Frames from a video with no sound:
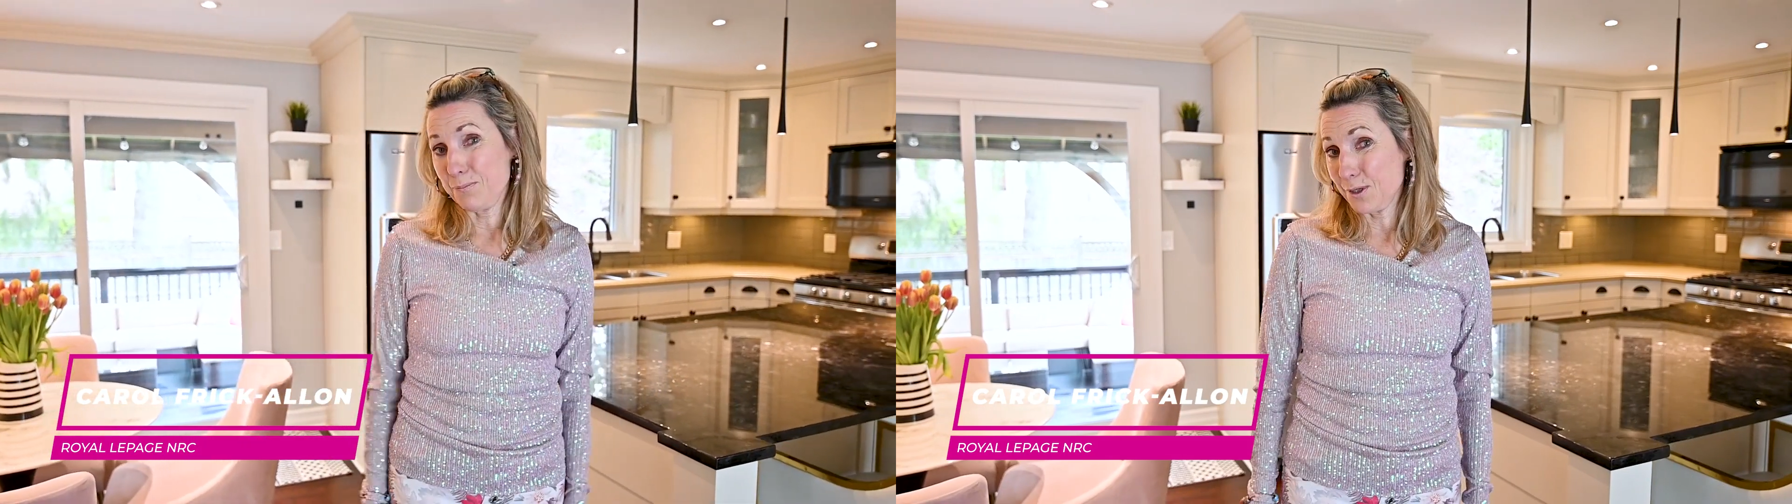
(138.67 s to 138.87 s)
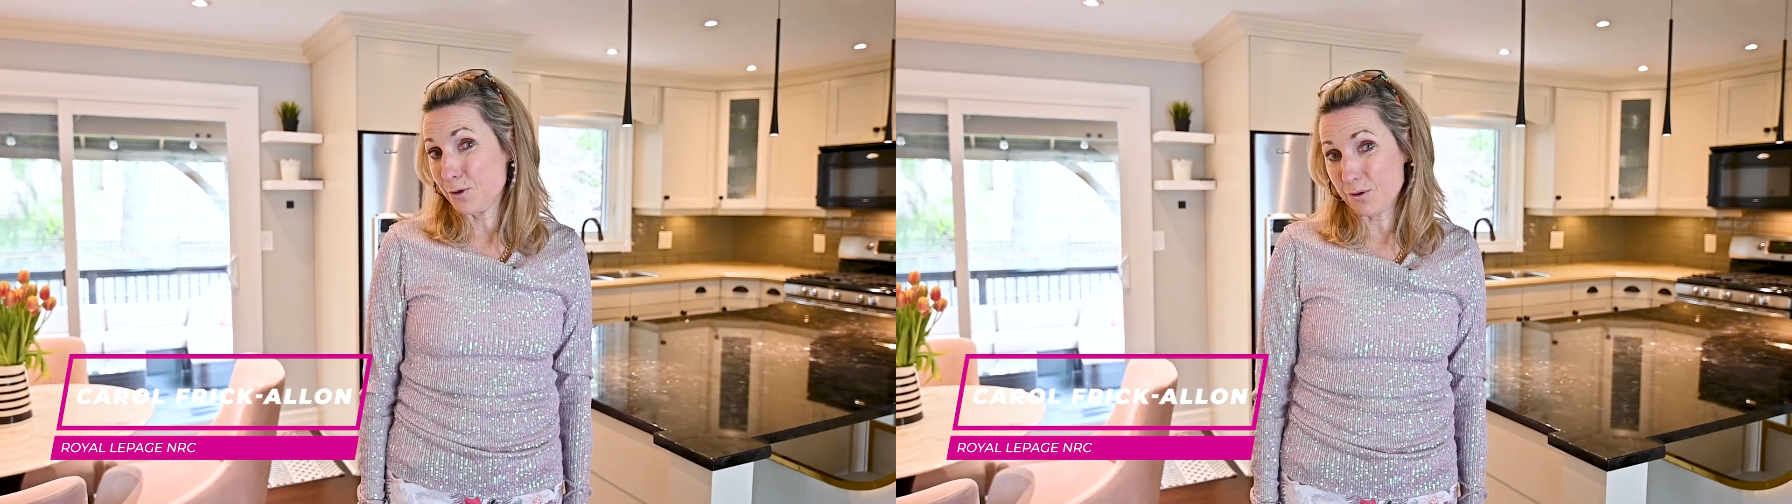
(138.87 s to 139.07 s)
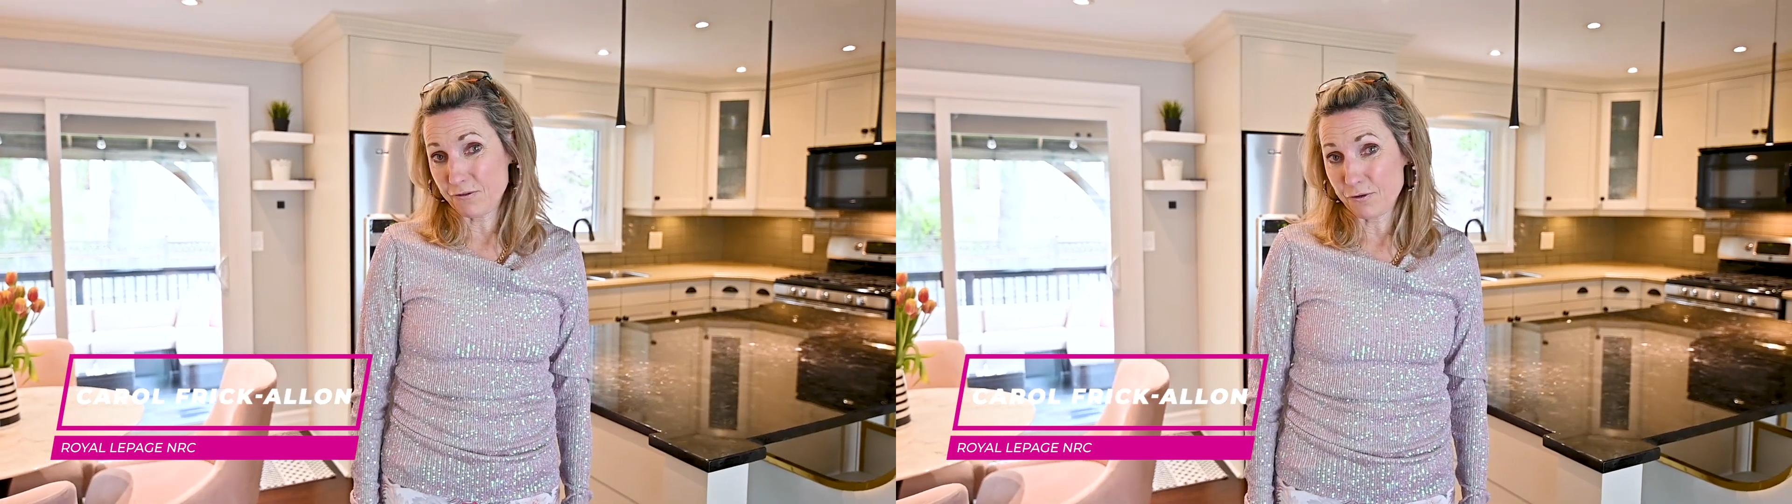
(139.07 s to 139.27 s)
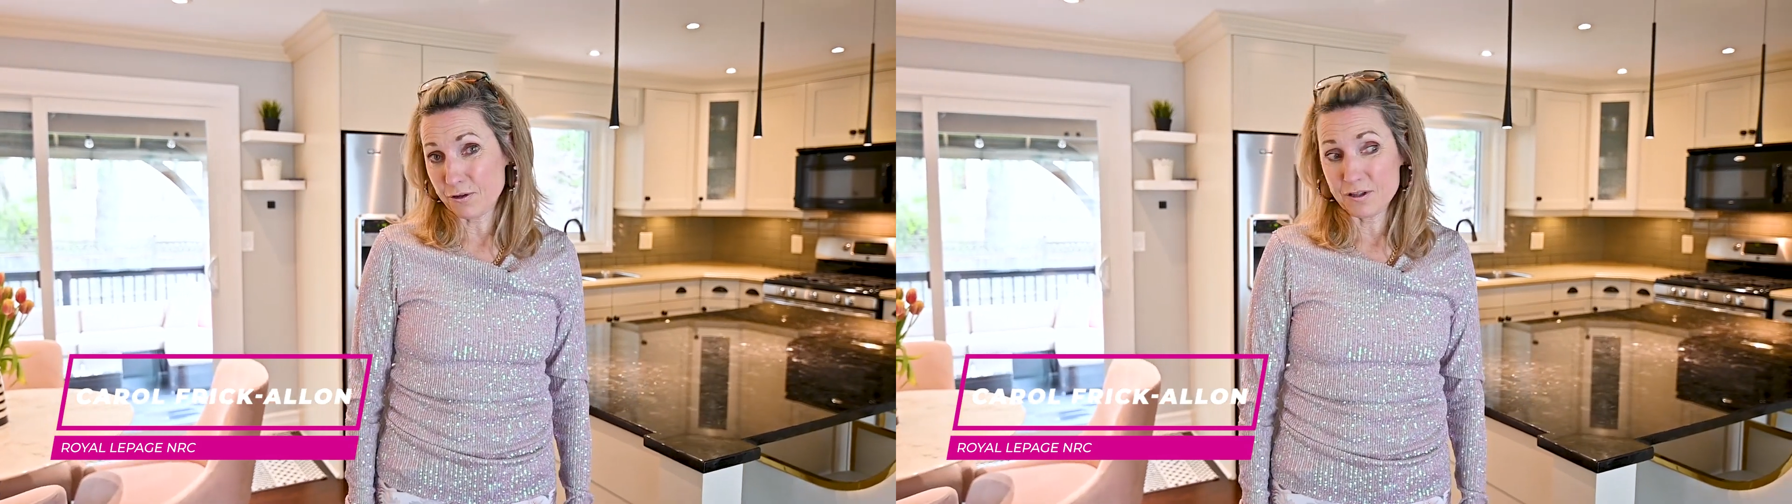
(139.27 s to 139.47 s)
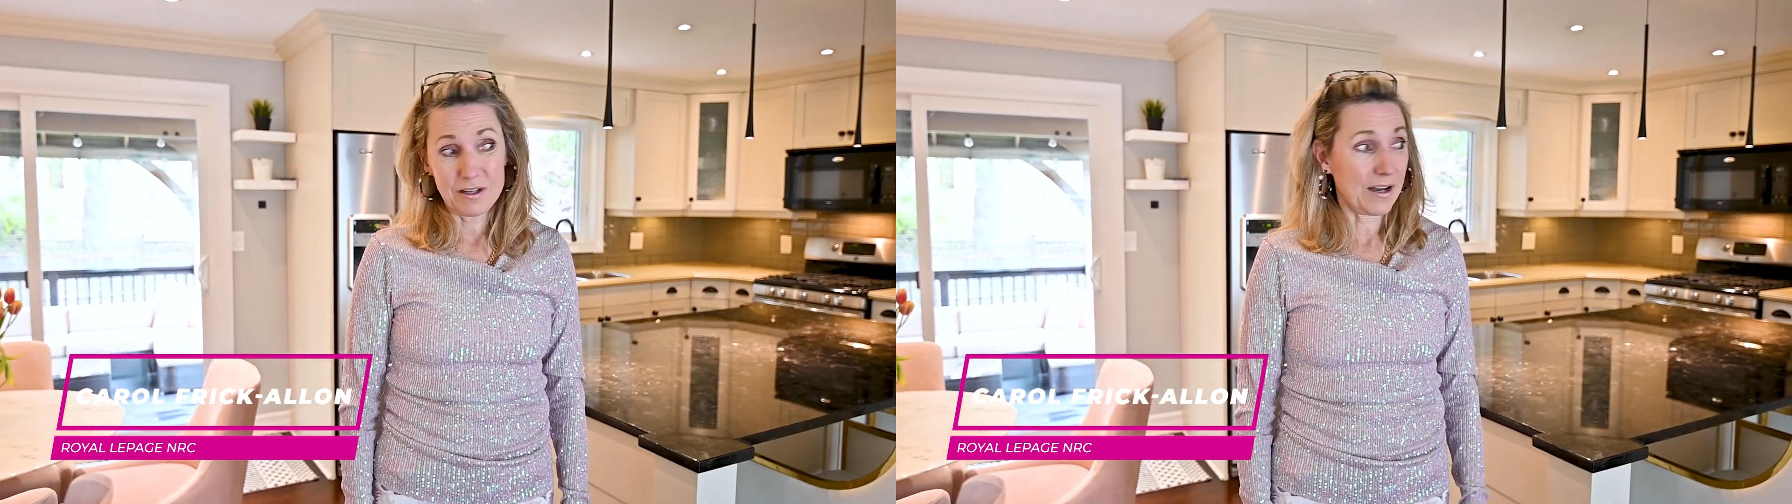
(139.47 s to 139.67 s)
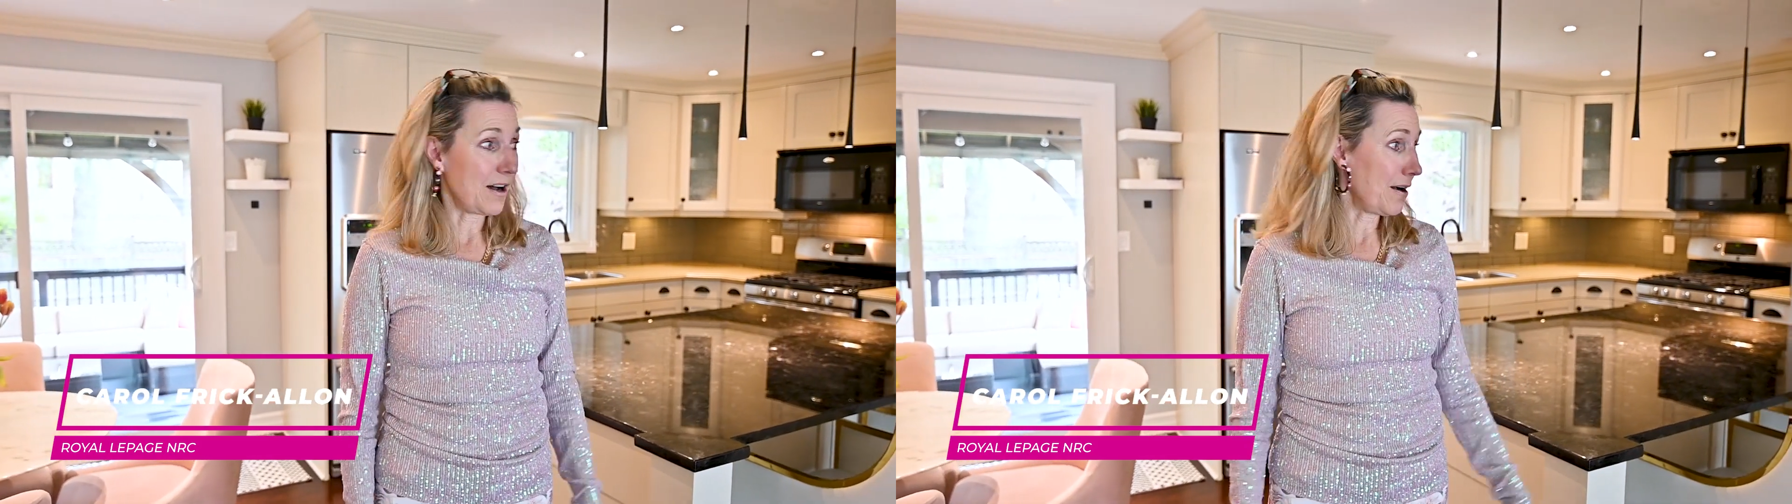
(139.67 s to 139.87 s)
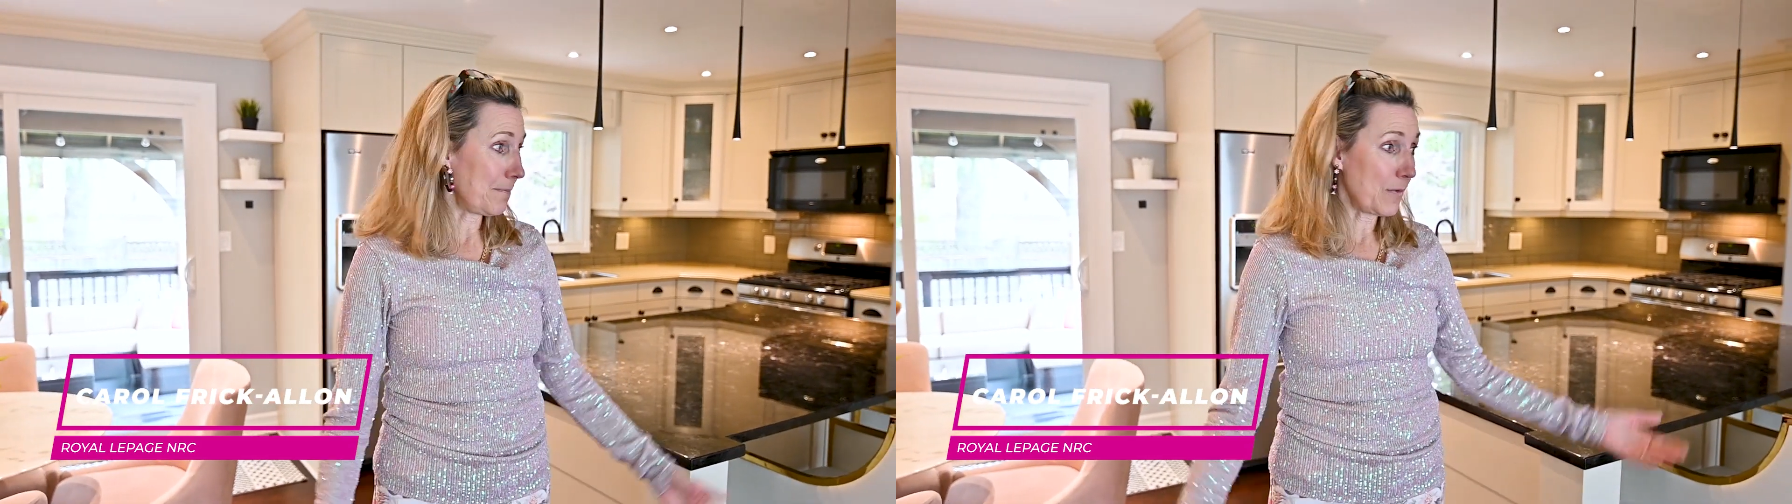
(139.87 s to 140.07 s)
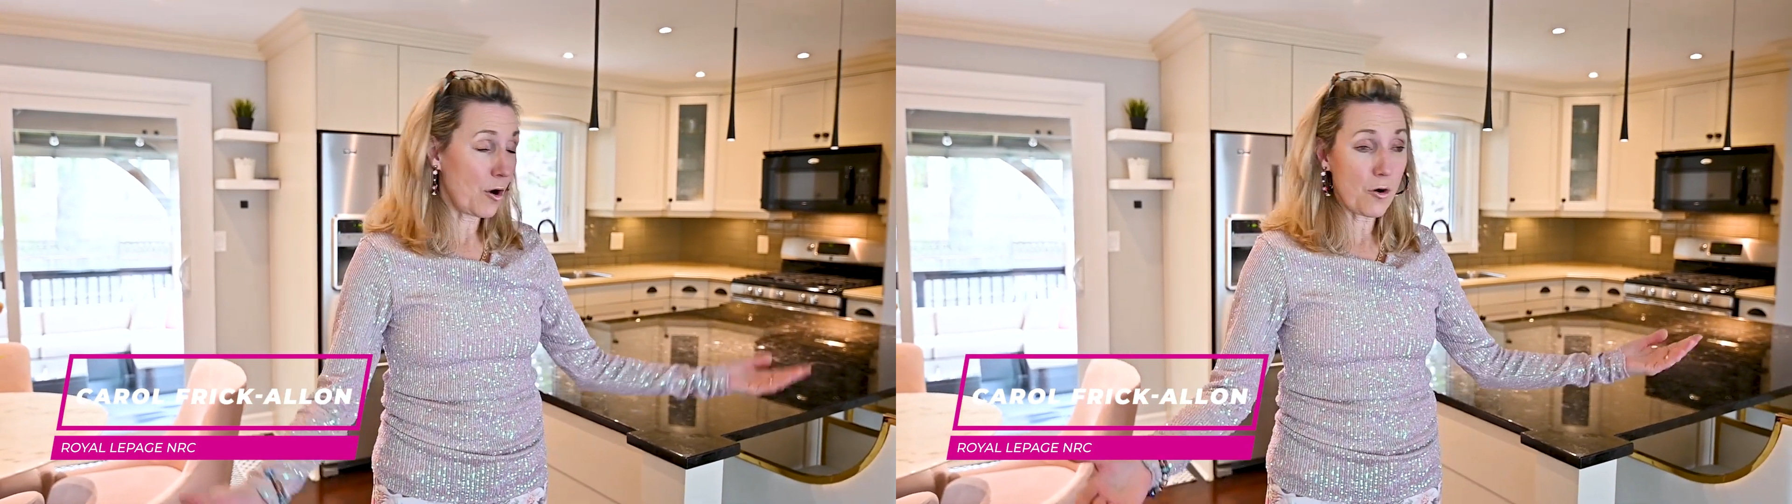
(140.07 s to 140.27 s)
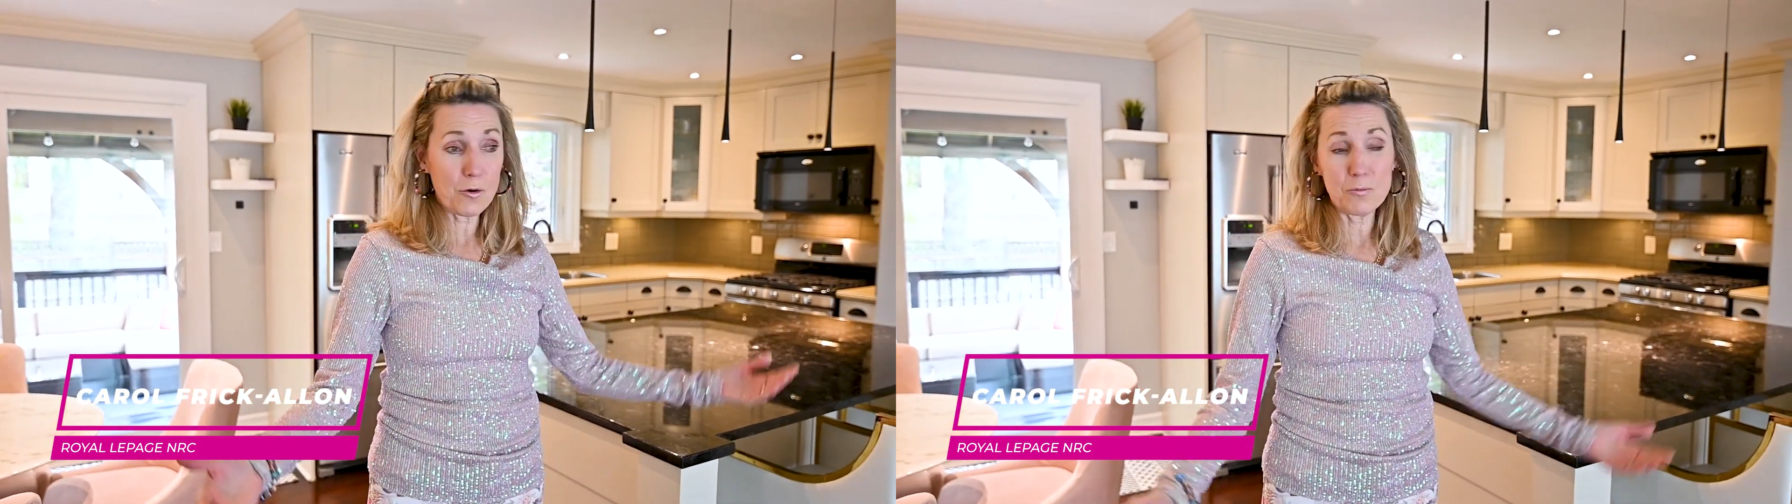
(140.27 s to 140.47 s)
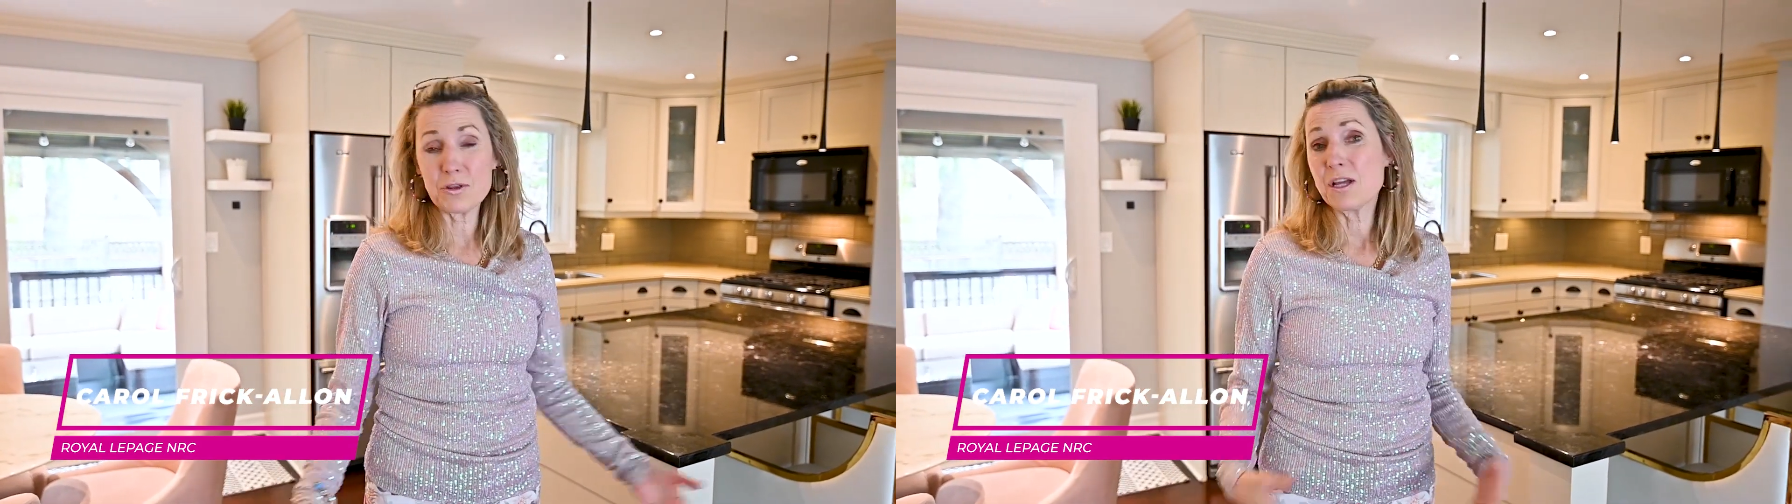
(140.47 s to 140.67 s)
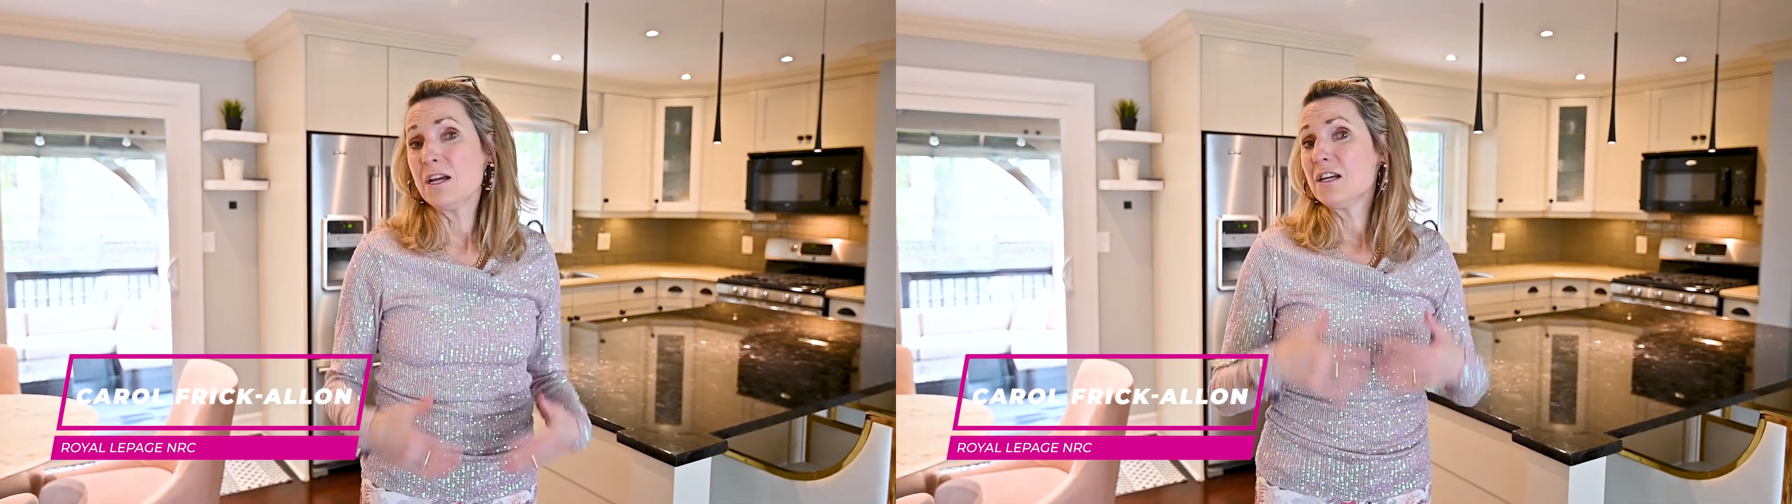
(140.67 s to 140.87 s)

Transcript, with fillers: beautiful um, home with